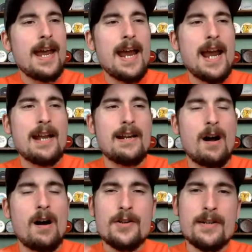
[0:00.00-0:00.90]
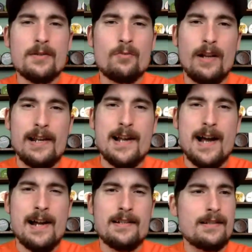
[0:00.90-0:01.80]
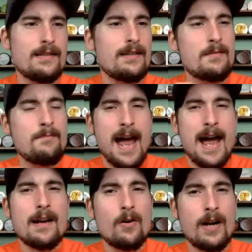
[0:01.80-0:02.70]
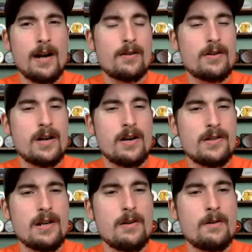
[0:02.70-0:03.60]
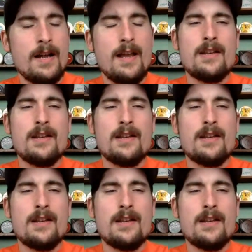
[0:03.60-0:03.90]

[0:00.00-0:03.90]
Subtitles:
And it also has a really nice tobacco character here too.